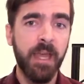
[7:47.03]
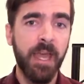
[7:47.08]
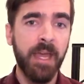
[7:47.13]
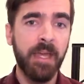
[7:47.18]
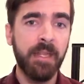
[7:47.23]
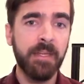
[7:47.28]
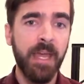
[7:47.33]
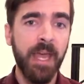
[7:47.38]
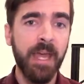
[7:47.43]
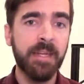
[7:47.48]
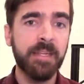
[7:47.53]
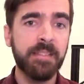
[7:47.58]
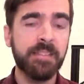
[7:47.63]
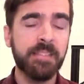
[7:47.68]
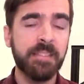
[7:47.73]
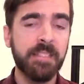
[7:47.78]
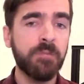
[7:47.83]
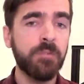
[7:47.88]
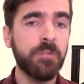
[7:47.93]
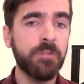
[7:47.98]
and added
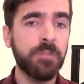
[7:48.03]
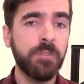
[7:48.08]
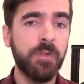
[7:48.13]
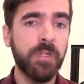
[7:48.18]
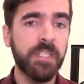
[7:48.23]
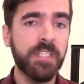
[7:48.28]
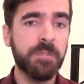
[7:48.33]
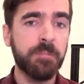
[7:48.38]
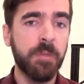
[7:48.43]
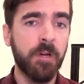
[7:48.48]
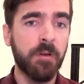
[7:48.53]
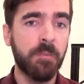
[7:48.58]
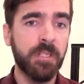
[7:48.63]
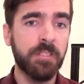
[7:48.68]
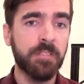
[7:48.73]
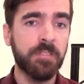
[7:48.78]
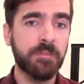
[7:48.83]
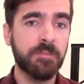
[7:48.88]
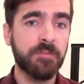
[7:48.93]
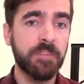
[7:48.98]
several new
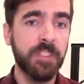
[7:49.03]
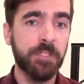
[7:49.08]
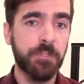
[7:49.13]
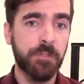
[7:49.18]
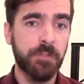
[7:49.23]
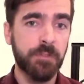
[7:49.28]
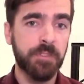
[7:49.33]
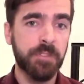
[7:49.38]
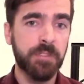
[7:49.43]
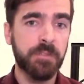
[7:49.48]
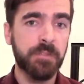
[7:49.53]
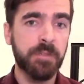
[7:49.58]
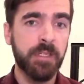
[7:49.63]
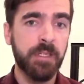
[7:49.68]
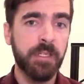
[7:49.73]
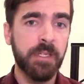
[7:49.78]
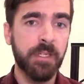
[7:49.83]
experimental features,